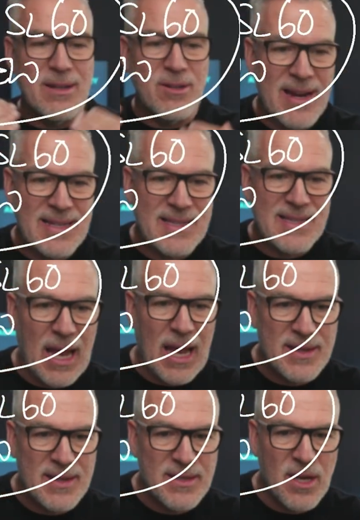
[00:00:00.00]
in
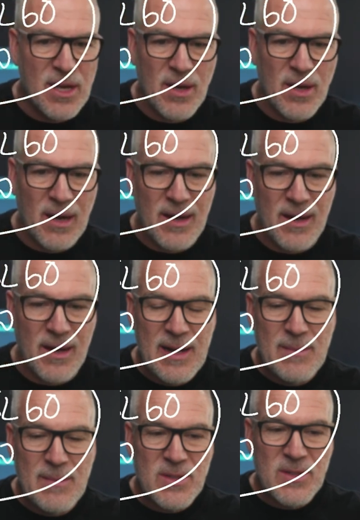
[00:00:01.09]
grayscale. There's no color.
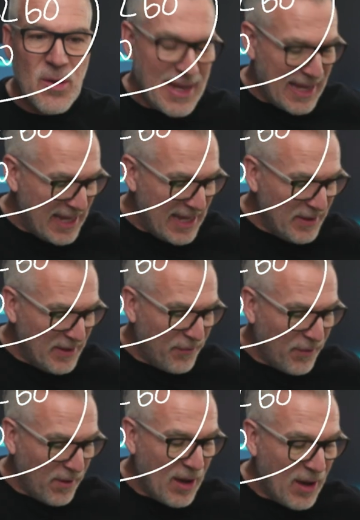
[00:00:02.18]
So even if
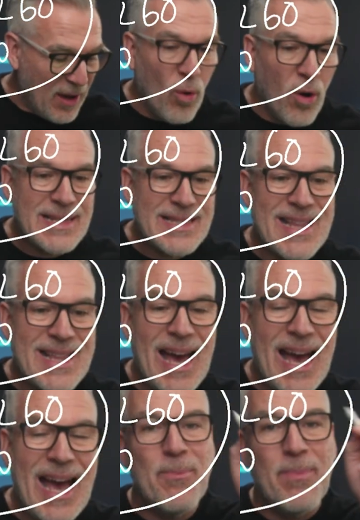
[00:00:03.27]
on that white there
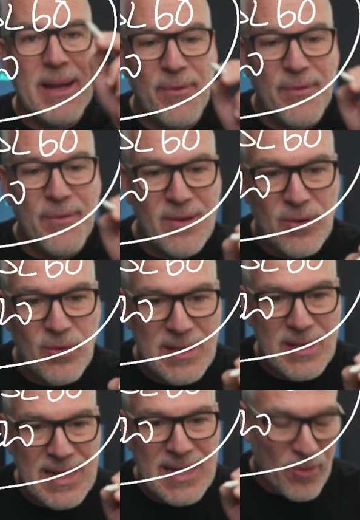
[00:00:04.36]
had been a few little
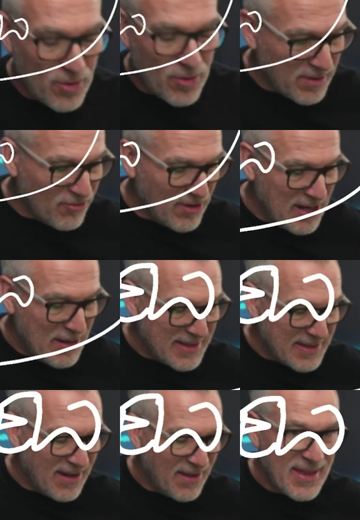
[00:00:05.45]
yellow or green
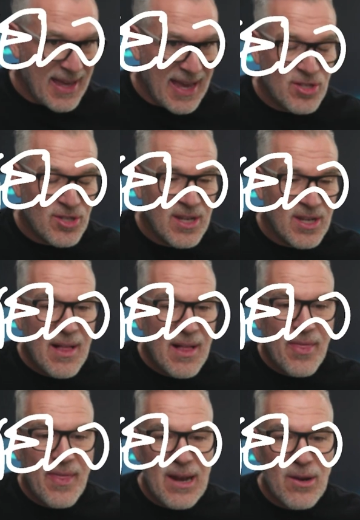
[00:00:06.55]
bits around the edge,
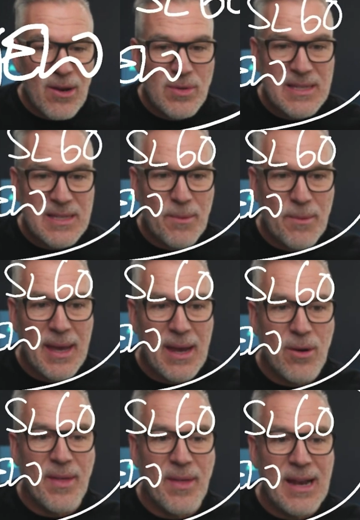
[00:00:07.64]
they'll all disappear,
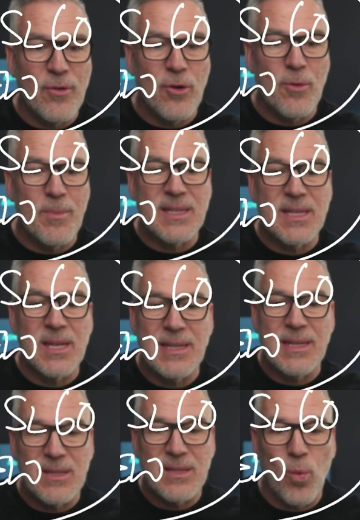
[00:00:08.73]
or they'll have all been turned
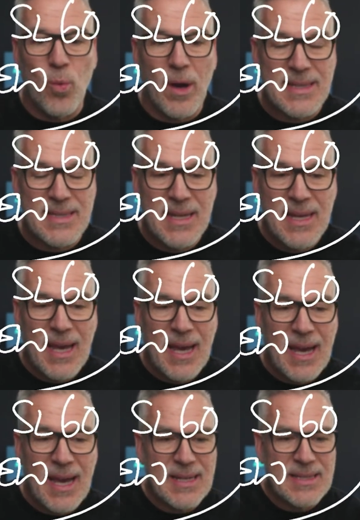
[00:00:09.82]
into white,
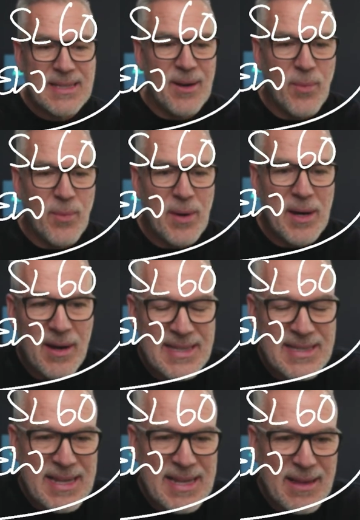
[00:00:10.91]
and we're not going to
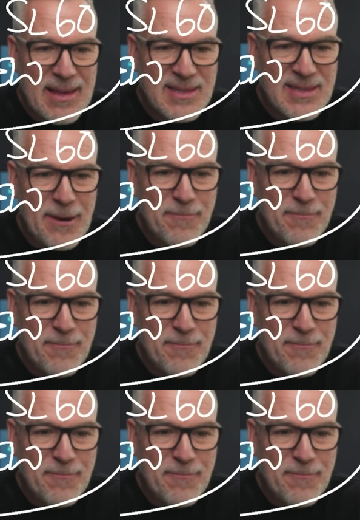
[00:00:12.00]
see those now.